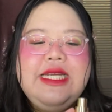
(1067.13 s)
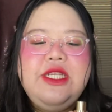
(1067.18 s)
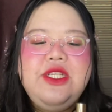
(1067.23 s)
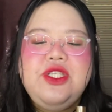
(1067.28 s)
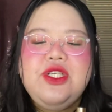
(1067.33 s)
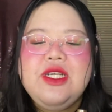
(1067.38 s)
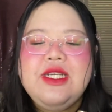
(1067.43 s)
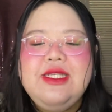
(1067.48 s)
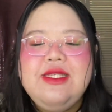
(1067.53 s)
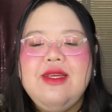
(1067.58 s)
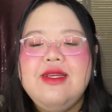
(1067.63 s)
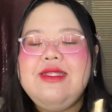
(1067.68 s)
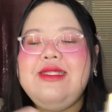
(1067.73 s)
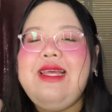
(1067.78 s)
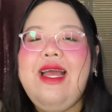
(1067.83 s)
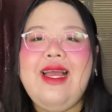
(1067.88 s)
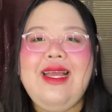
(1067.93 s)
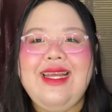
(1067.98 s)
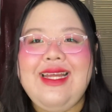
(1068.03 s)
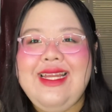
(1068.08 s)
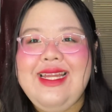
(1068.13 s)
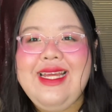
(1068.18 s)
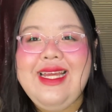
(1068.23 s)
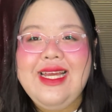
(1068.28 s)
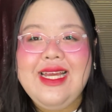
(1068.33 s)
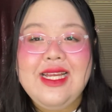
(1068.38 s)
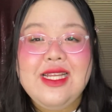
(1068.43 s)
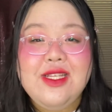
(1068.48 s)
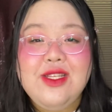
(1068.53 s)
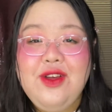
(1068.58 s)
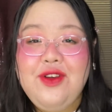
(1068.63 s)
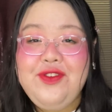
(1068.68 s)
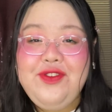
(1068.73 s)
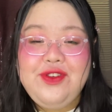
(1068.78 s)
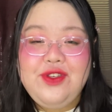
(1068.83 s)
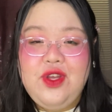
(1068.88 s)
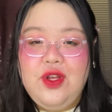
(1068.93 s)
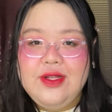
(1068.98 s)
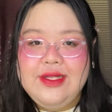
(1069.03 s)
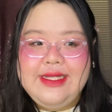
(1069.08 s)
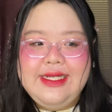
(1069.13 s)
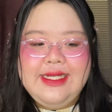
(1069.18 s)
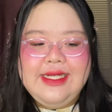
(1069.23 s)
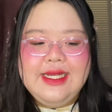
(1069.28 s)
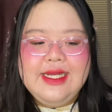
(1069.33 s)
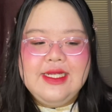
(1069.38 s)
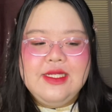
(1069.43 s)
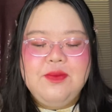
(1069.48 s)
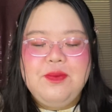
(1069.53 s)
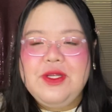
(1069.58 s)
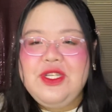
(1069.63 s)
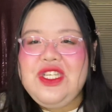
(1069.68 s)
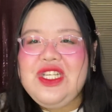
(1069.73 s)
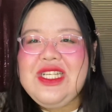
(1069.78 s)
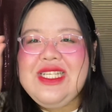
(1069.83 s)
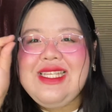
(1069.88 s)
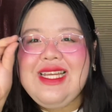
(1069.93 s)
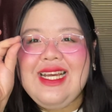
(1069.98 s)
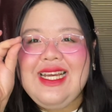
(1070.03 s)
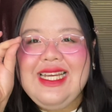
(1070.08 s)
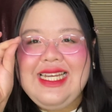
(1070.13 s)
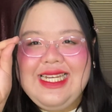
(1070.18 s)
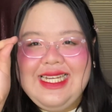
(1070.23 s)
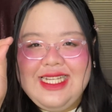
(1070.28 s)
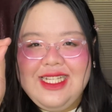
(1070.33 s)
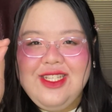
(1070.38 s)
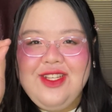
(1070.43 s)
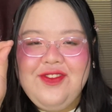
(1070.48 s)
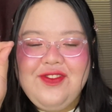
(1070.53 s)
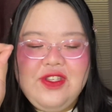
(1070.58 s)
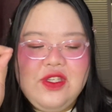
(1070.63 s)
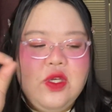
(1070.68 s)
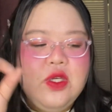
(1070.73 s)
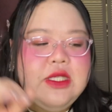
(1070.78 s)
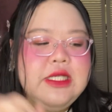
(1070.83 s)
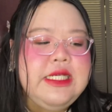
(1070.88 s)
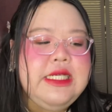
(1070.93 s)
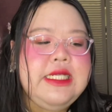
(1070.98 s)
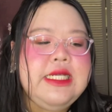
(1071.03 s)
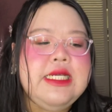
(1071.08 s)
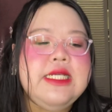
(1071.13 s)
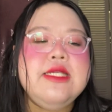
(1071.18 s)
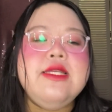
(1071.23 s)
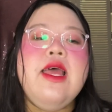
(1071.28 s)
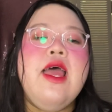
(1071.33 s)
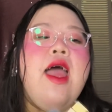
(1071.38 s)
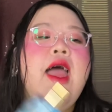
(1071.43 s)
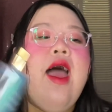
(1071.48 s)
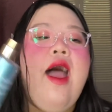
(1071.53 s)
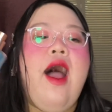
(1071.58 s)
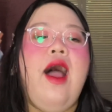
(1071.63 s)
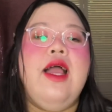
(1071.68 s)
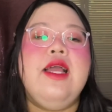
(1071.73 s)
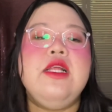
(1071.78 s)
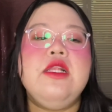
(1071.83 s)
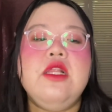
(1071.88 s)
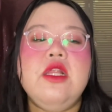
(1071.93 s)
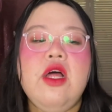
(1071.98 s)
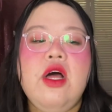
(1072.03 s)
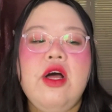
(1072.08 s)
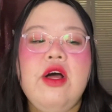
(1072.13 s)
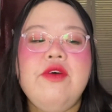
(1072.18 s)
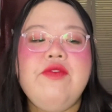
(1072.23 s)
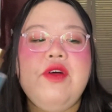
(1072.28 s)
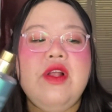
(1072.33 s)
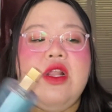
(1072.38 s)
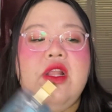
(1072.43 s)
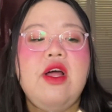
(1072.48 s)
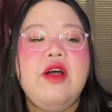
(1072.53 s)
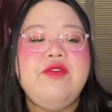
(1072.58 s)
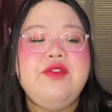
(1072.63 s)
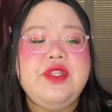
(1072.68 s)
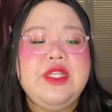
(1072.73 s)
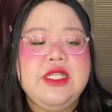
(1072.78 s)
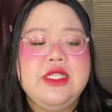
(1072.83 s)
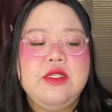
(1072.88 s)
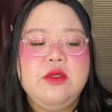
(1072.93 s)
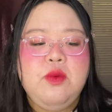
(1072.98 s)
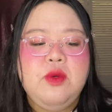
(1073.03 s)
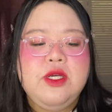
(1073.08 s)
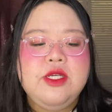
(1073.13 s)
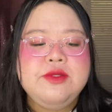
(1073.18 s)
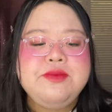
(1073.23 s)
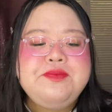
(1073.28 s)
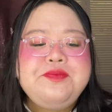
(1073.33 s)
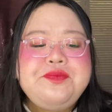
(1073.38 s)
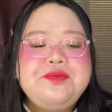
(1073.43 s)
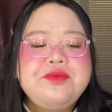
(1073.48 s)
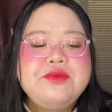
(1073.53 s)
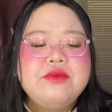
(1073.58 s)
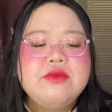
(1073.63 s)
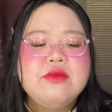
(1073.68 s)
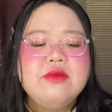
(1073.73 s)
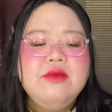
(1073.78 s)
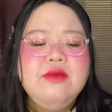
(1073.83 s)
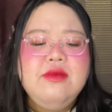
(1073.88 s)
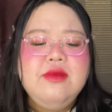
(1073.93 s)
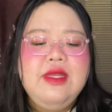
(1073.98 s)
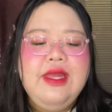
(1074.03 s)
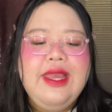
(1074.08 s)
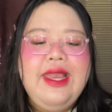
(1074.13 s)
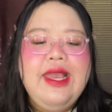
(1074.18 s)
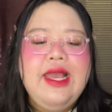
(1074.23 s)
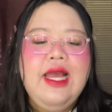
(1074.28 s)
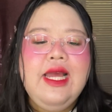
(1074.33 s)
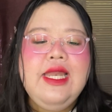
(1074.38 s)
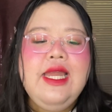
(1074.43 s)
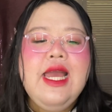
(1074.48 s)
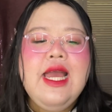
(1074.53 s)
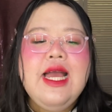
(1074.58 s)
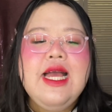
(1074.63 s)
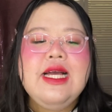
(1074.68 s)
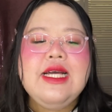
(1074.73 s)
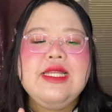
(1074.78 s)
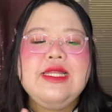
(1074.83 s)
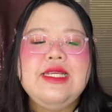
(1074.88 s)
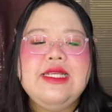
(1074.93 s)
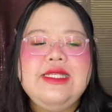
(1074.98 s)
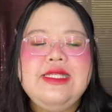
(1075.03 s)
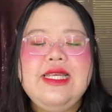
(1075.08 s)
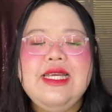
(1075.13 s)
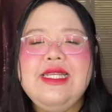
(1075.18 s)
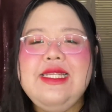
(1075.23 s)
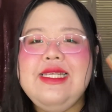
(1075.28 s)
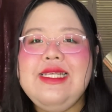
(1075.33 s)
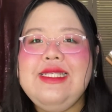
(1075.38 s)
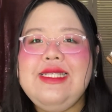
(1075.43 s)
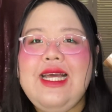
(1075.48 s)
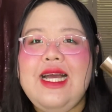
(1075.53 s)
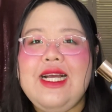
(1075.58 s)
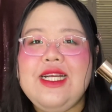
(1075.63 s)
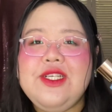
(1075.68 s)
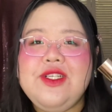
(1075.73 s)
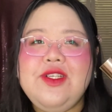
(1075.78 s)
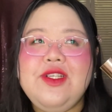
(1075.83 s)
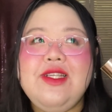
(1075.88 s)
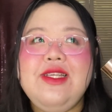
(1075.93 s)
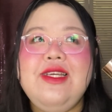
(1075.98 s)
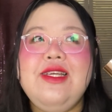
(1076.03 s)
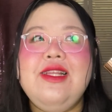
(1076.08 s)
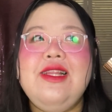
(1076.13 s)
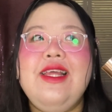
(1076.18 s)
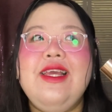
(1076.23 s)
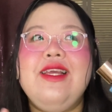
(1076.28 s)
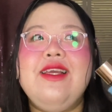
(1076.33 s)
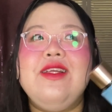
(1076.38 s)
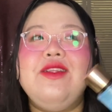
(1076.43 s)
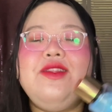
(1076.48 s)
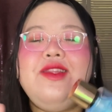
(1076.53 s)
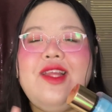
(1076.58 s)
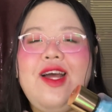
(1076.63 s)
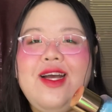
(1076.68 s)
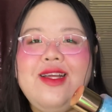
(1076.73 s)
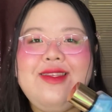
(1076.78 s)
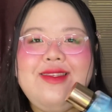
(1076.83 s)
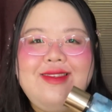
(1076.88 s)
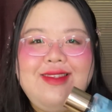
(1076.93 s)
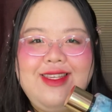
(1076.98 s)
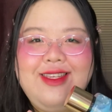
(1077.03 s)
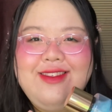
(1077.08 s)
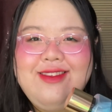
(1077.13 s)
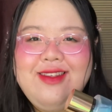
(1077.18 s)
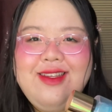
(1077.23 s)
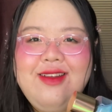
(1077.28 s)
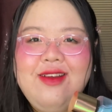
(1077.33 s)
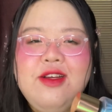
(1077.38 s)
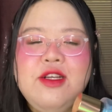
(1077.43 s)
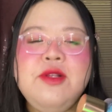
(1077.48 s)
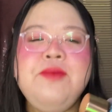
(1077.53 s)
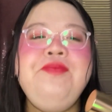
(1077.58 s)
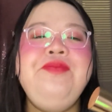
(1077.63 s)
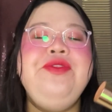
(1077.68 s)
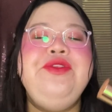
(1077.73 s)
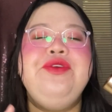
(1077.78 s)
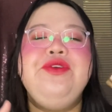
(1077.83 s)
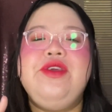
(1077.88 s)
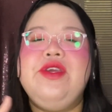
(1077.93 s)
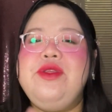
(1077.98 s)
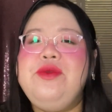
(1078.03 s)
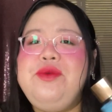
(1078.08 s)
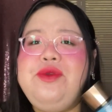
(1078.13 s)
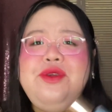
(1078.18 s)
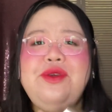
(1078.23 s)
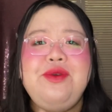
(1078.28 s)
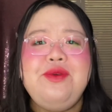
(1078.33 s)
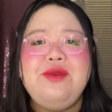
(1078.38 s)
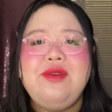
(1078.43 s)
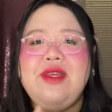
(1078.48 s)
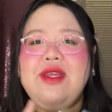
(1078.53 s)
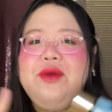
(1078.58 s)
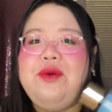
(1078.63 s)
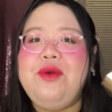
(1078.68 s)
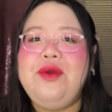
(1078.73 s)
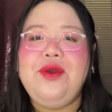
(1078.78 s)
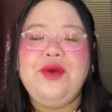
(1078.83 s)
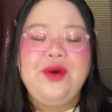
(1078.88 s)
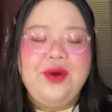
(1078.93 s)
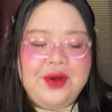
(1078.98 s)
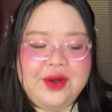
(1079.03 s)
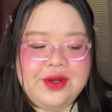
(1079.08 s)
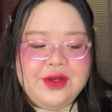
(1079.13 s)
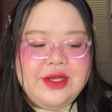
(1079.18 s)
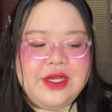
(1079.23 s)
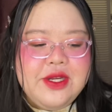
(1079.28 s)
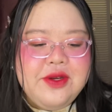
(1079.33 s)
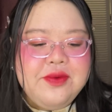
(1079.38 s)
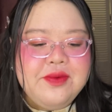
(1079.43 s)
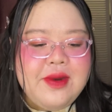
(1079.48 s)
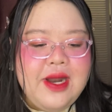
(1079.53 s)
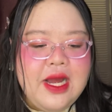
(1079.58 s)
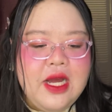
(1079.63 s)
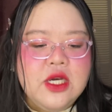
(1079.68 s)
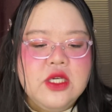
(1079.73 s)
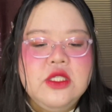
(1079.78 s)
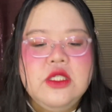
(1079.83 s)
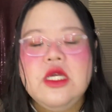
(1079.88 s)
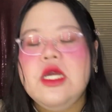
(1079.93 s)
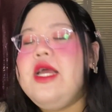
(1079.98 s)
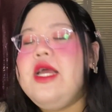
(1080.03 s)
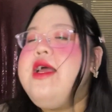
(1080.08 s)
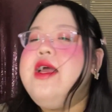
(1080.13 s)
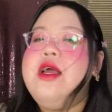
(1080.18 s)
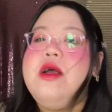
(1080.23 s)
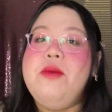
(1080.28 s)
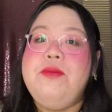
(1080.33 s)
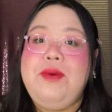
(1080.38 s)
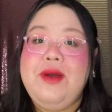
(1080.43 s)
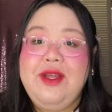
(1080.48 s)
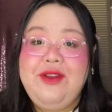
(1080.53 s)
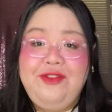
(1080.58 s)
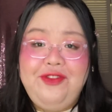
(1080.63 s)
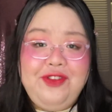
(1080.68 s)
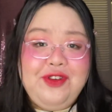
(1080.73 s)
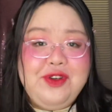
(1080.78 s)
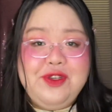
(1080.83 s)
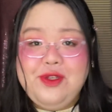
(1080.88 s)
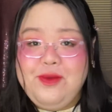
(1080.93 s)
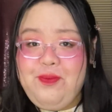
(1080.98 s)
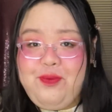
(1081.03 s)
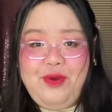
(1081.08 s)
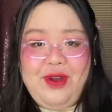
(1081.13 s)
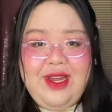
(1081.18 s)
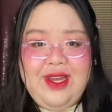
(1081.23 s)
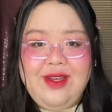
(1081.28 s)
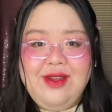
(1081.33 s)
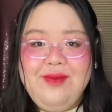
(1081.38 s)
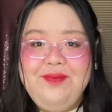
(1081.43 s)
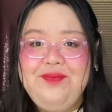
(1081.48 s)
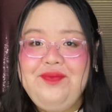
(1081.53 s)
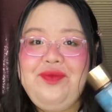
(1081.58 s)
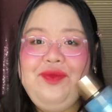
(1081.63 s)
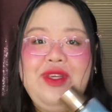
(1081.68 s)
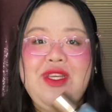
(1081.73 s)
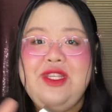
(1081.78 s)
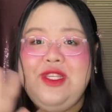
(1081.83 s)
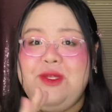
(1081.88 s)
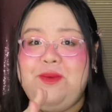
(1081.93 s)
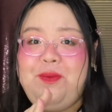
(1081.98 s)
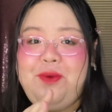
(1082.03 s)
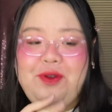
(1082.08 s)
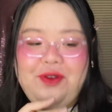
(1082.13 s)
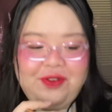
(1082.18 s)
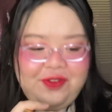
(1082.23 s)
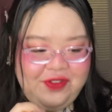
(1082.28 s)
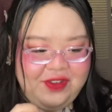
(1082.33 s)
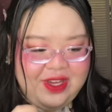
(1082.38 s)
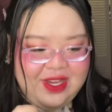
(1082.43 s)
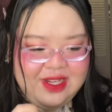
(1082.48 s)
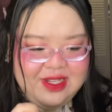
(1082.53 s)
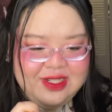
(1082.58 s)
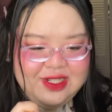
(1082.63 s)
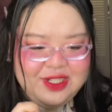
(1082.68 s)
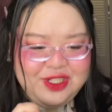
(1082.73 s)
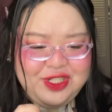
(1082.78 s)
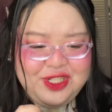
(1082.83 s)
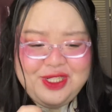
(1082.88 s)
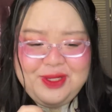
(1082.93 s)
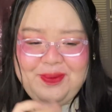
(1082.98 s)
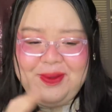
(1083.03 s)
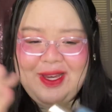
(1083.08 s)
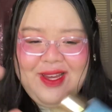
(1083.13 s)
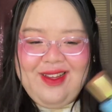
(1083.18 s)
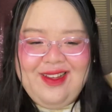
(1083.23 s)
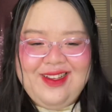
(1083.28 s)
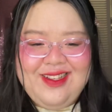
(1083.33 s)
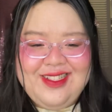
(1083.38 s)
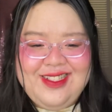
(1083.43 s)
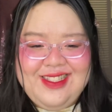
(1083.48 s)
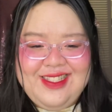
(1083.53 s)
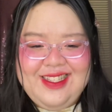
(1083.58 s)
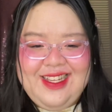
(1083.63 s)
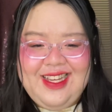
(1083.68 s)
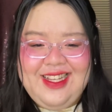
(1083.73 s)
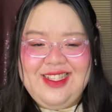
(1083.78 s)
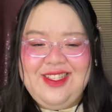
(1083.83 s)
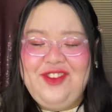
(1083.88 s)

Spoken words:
just a tiny hint of saltiness, but just a hint of saltiness. I love this one. And this scent is actually like not seasonal. You can use it all year round, but for spring it's perfect just because it's